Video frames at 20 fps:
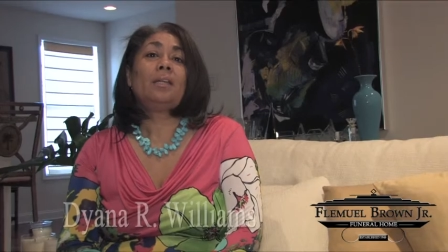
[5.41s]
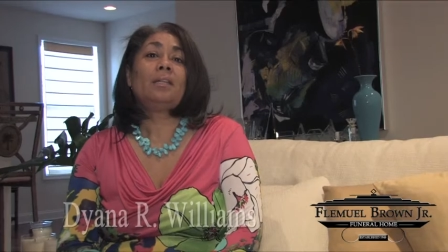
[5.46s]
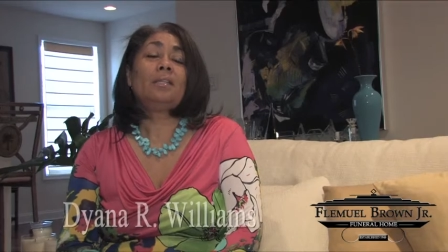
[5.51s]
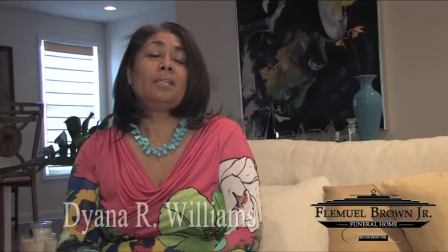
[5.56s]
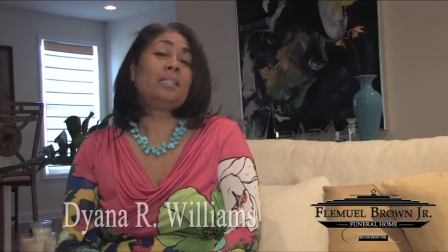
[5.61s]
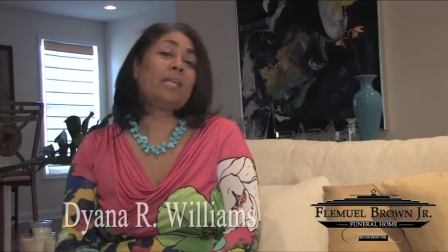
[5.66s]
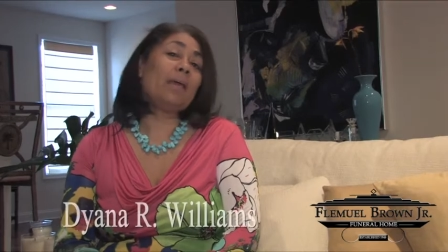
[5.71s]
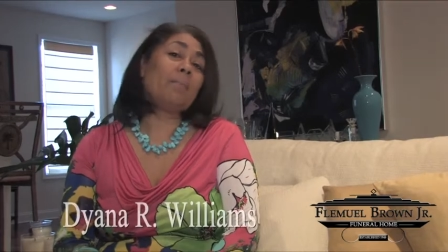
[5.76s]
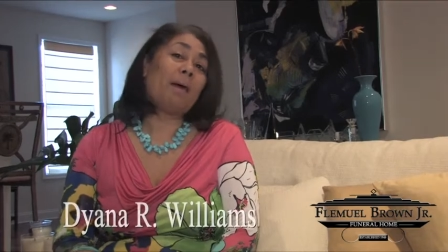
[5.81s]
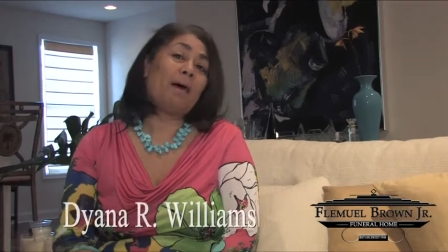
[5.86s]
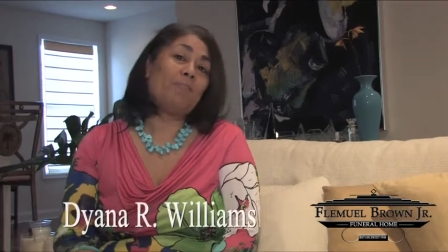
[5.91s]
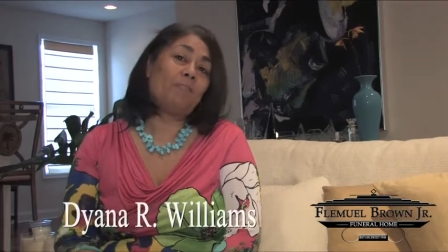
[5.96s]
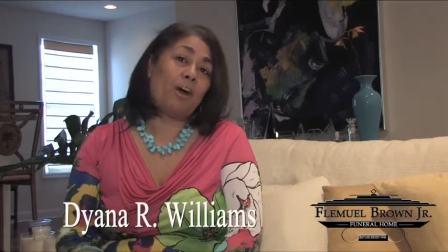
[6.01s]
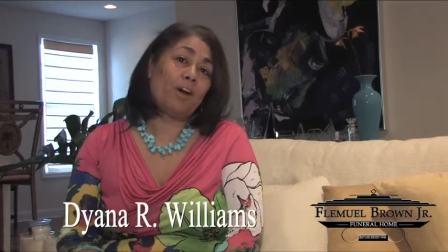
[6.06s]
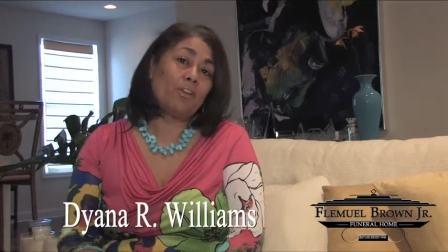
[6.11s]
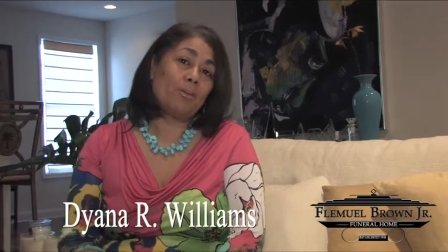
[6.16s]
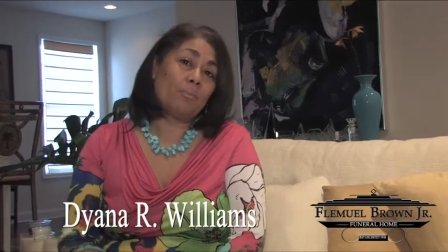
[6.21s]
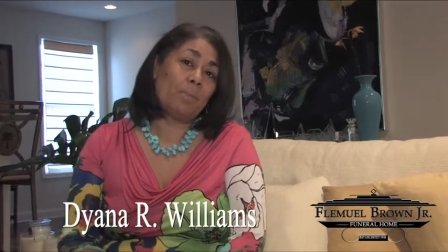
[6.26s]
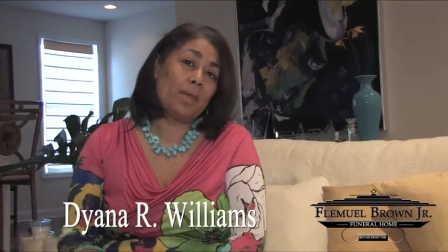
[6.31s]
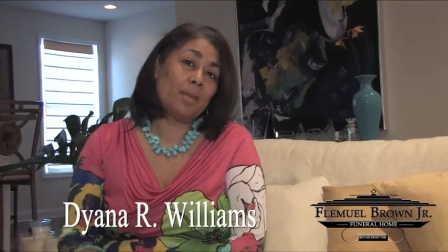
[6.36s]
The day my
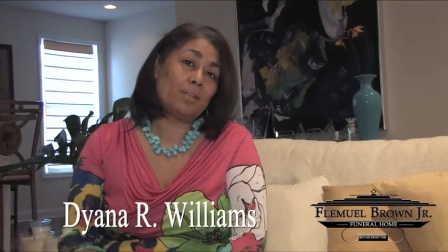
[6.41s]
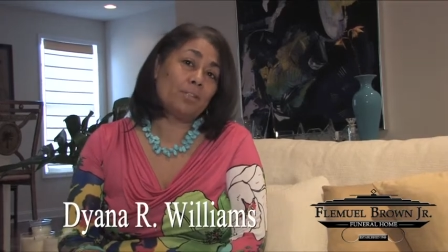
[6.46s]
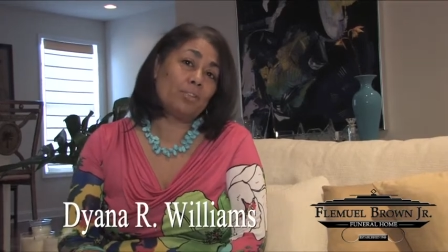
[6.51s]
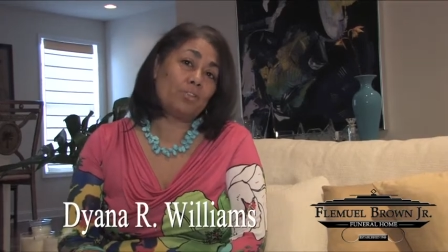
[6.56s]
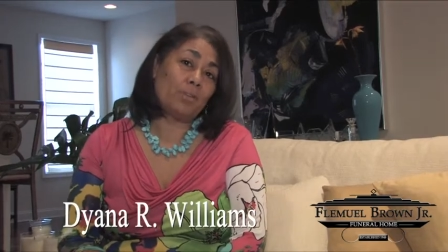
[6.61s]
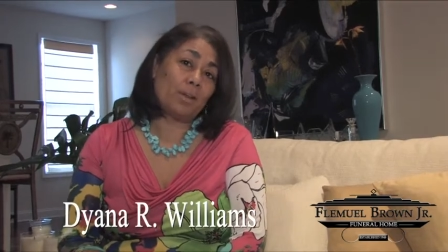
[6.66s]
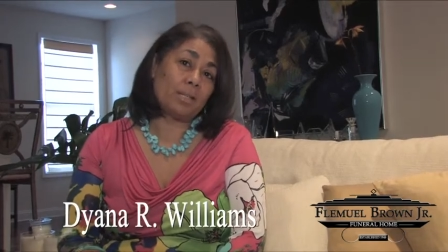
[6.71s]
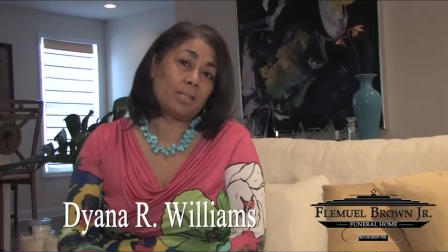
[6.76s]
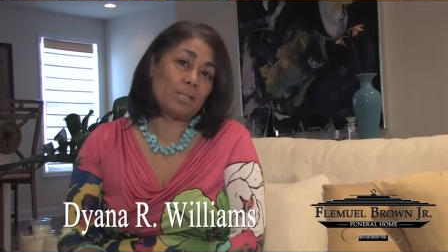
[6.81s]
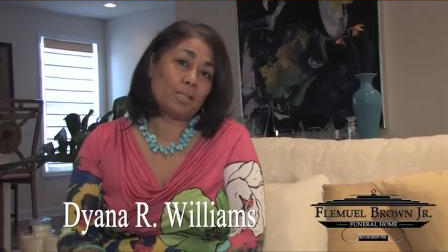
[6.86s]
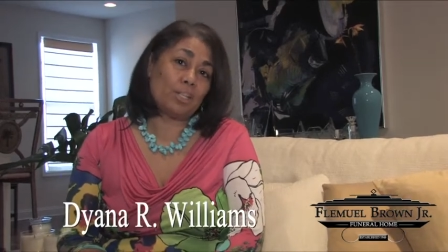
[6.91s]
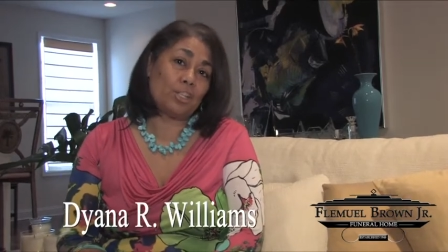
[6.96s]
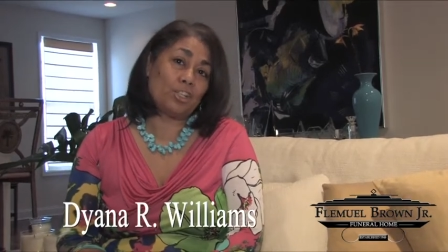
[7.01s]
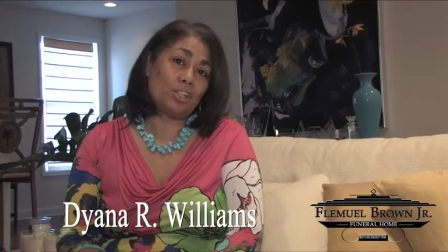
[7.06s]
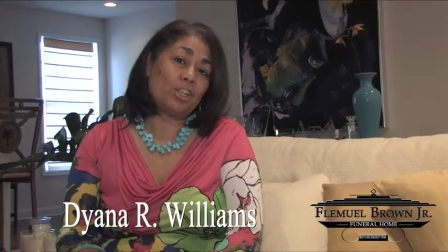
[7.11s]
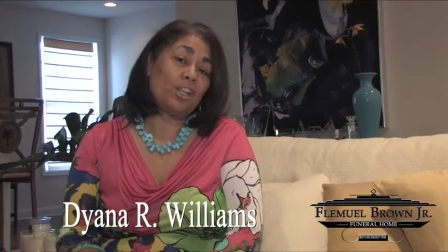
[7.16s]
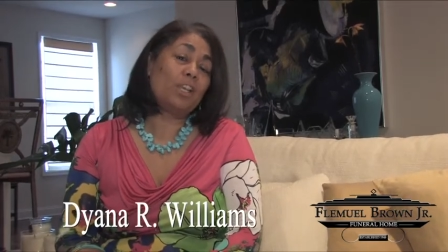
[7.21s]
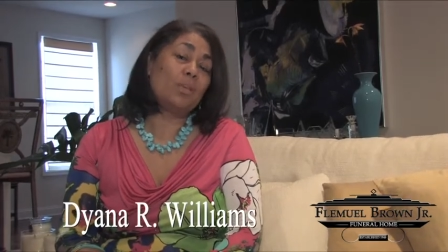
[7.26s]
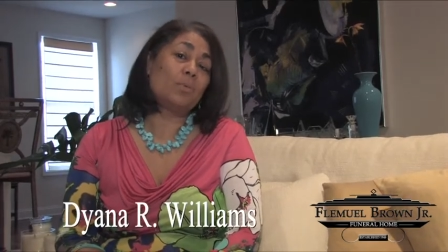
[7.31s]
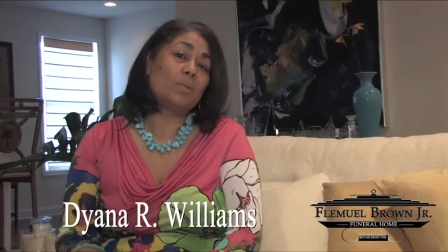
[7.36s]
father made his
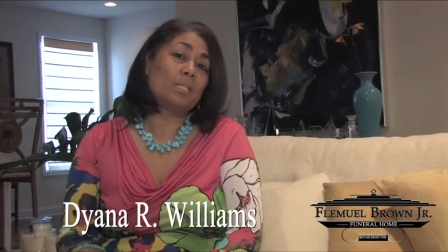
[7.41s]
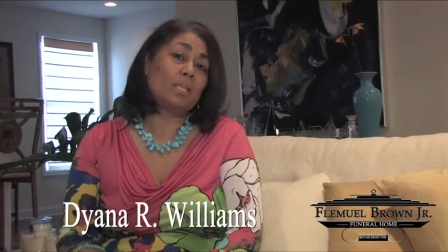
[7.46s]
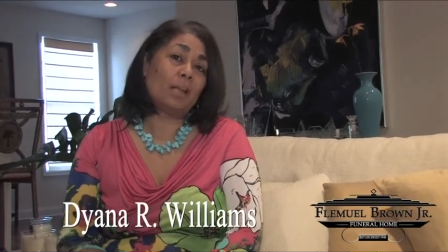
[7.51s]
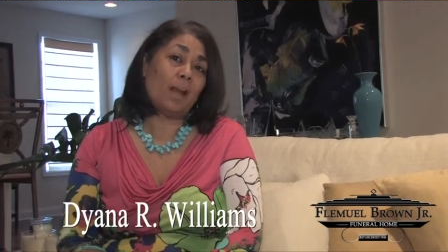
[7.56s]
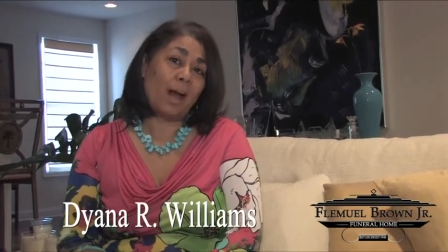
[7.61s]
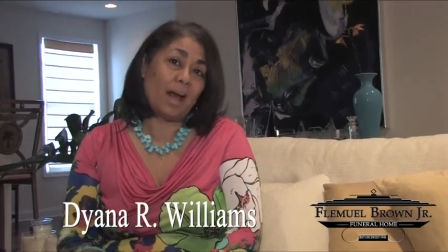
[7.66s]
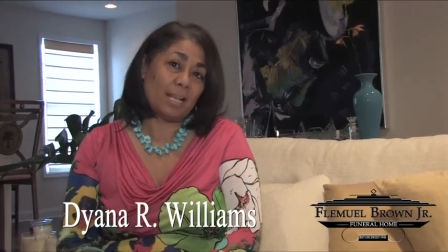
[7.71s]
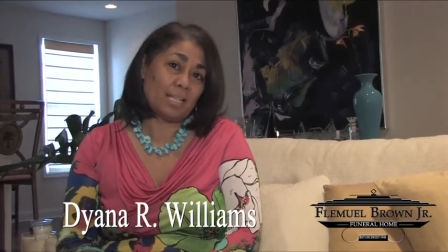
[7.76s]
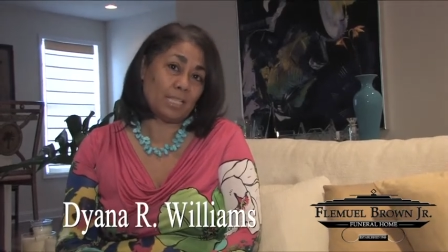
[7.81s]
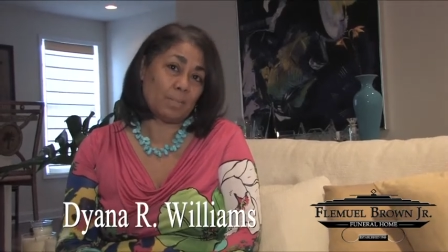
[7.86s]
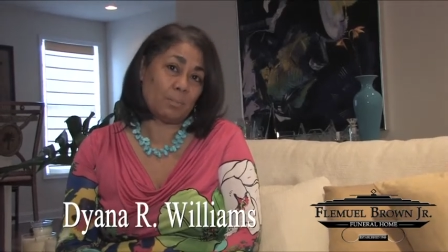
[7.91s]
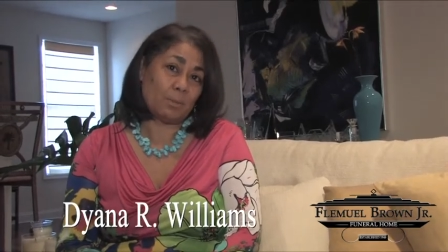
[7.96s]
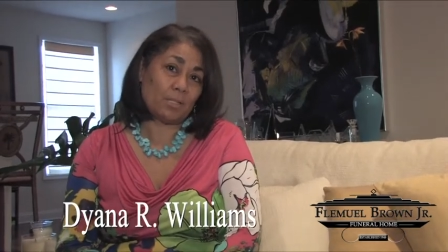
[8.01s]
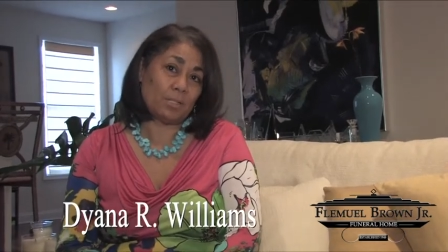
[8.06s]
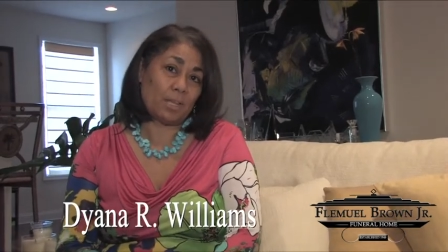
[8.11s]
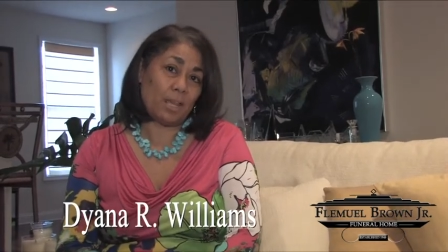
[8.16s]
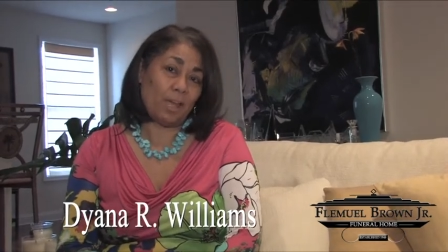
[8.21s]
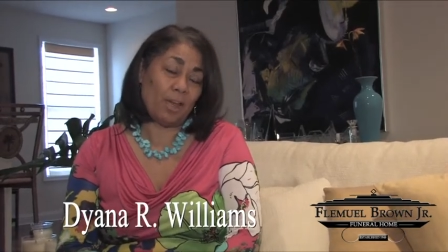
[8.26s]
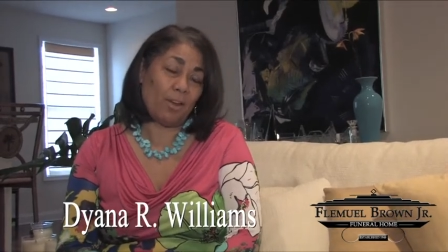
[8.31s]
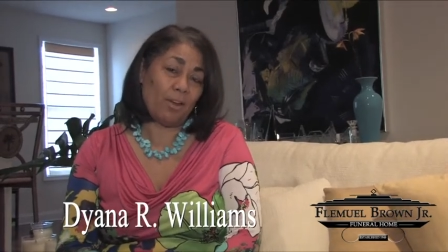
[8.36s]
transition, he was in
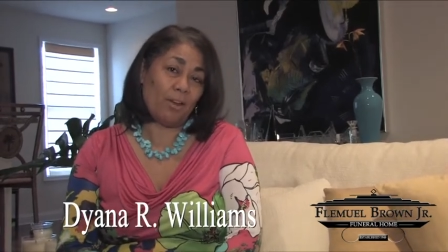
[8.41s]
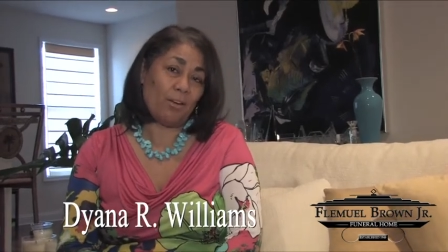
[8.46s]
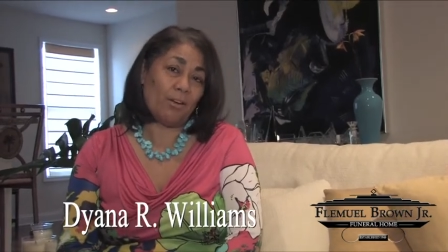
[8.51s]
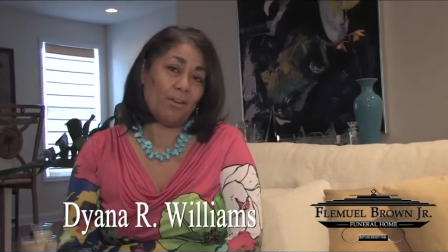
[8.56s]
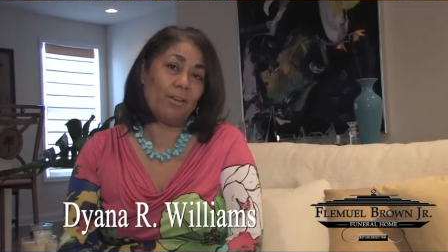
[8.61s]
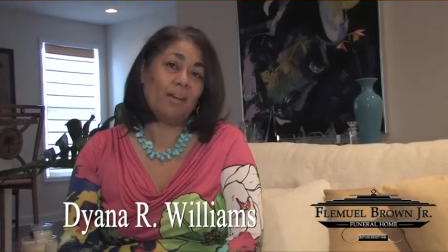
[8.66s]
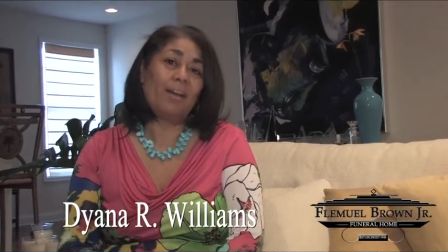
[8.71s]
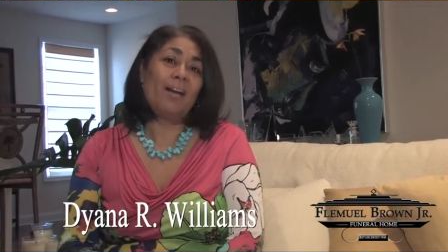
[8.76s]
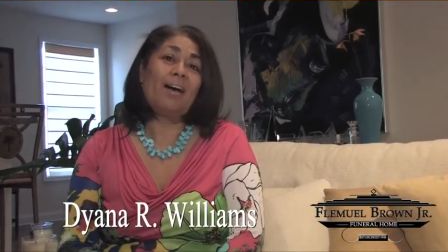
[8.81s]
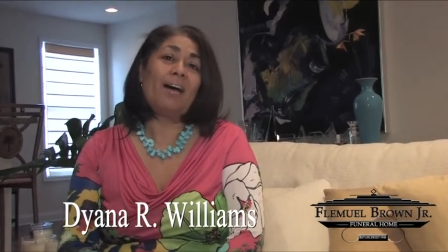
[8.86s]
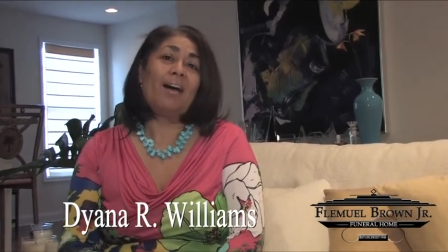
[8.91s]
hospice care.